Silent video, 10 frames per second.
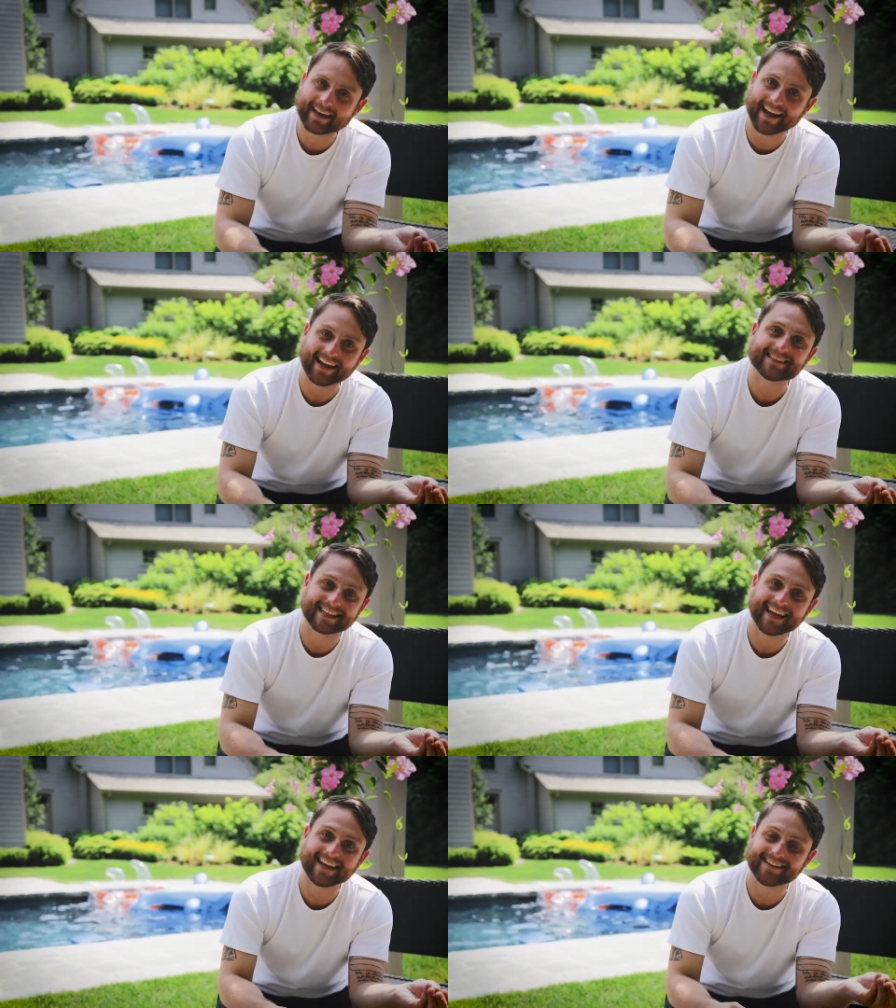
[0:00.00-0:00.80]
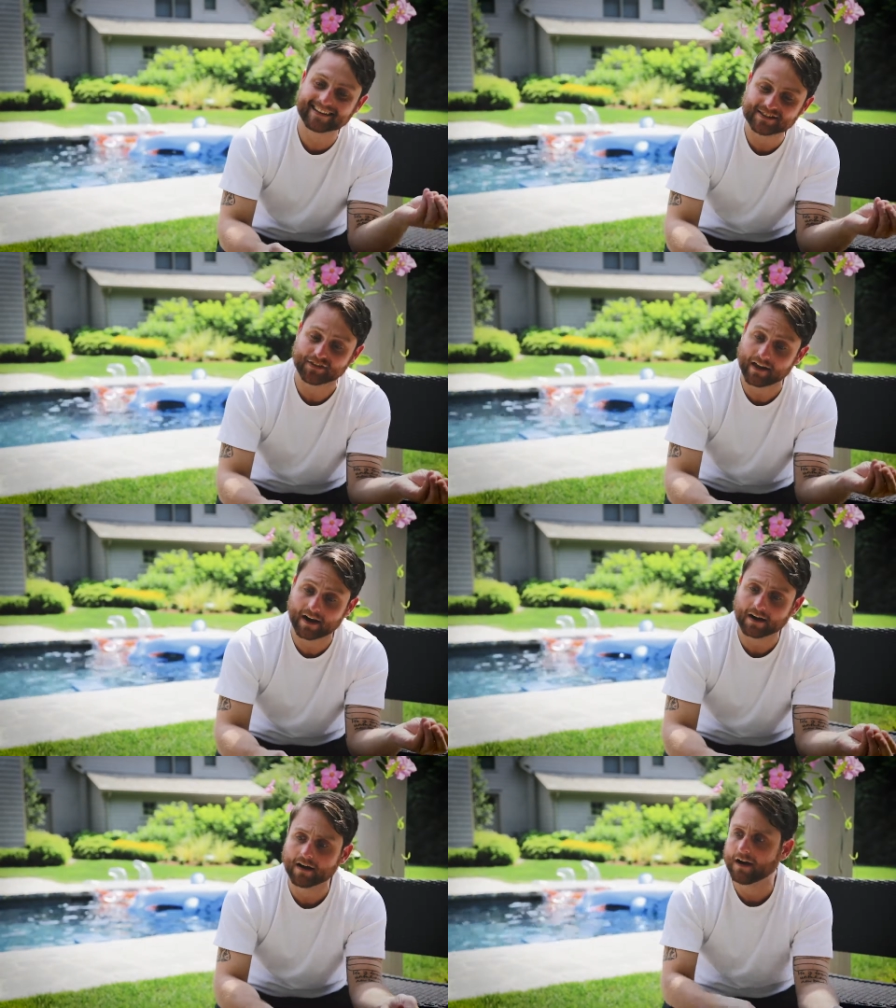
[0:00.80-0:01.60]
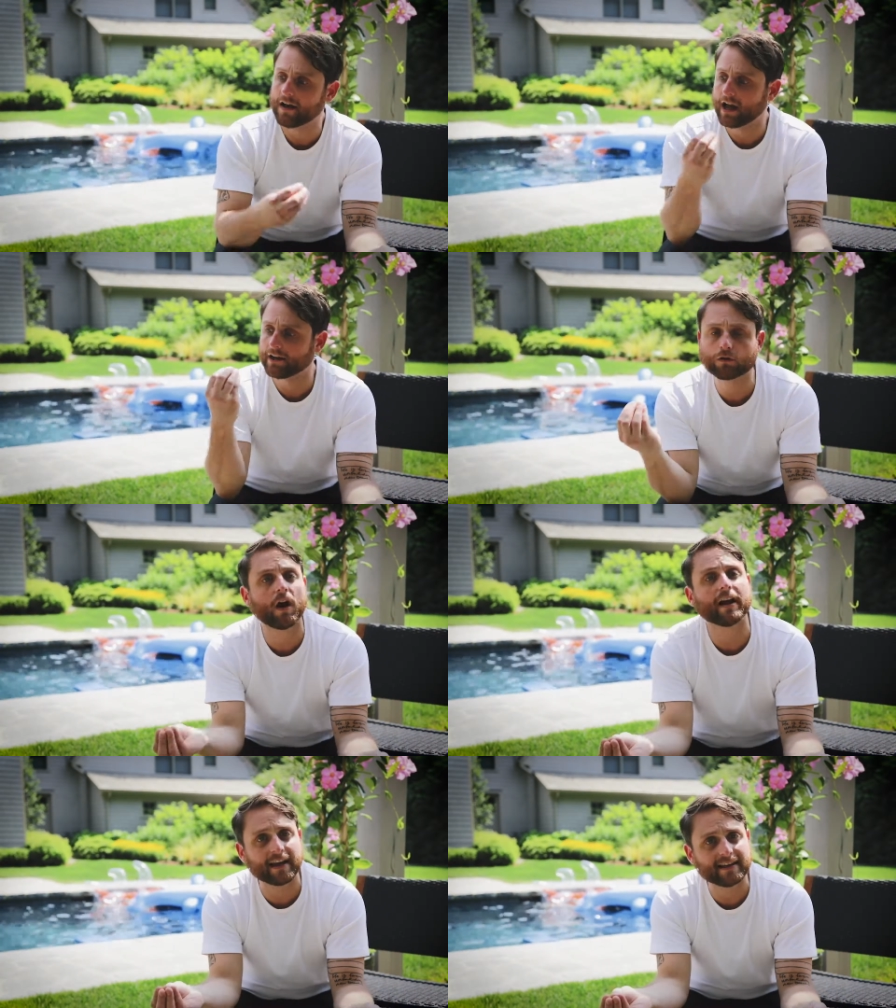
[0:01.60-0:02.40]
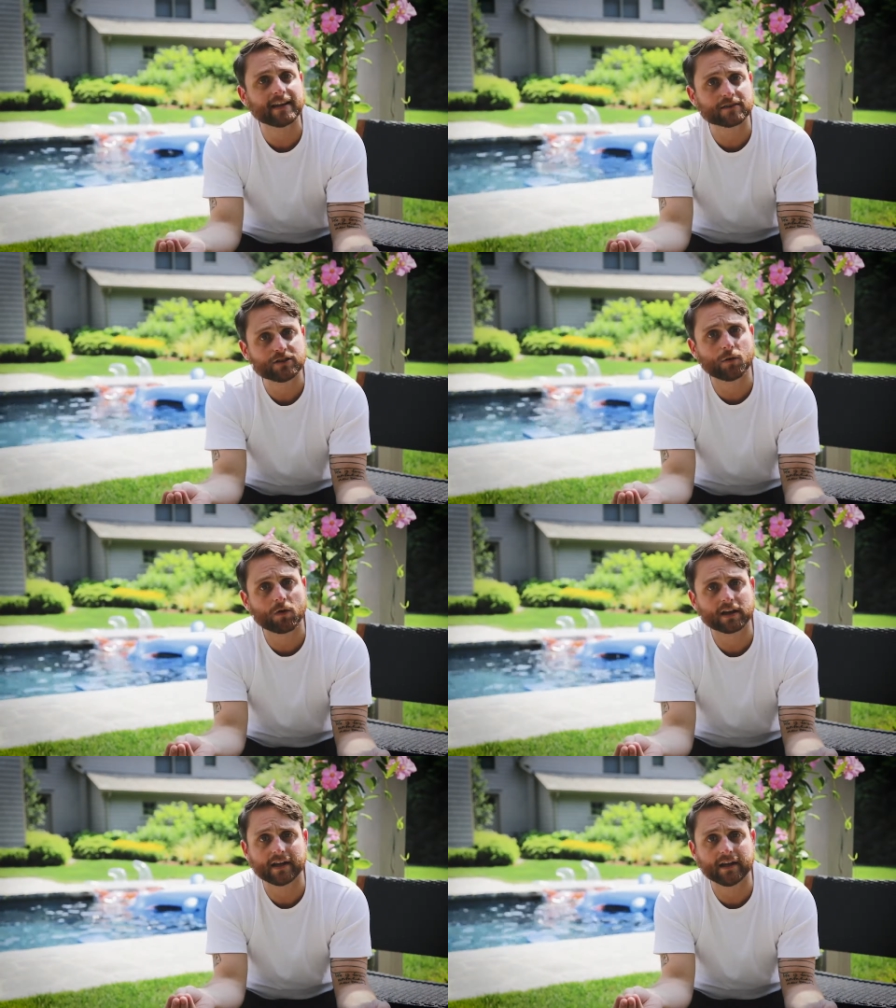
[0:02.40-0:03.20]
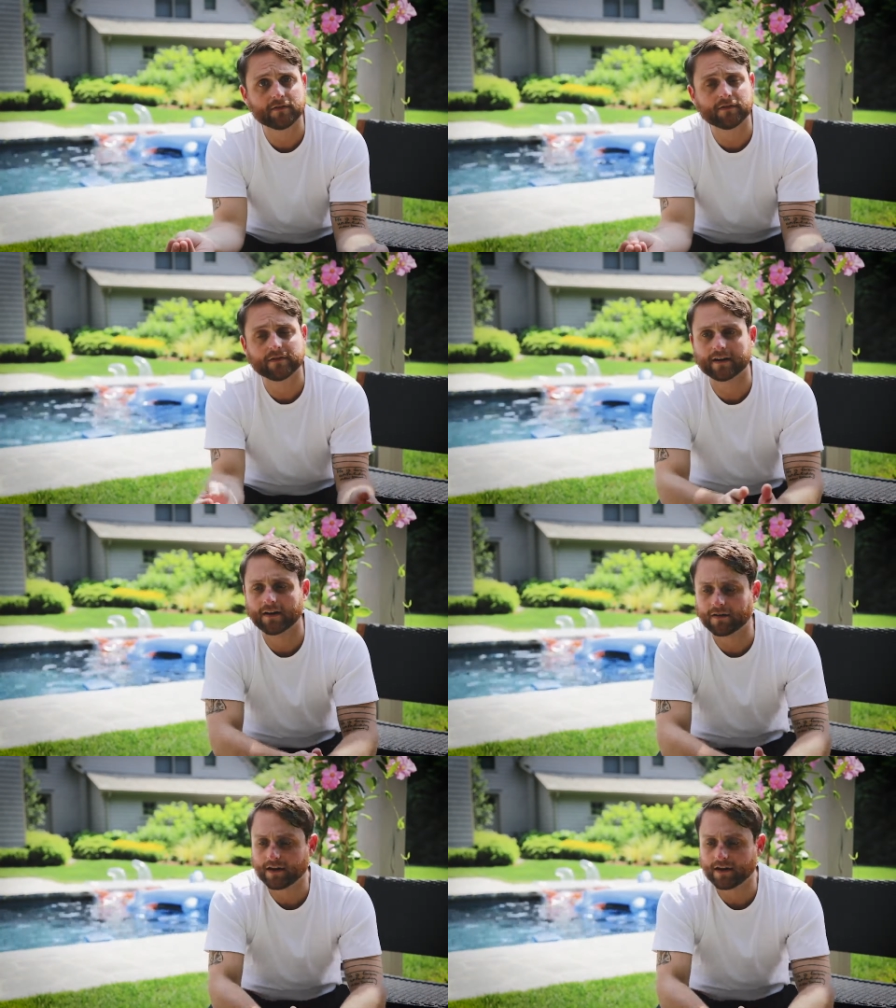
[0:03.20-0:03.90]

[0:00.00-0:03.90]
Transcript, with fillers: beginning as a kid because you're there, and you cry at the end because you don't want to leave, you know?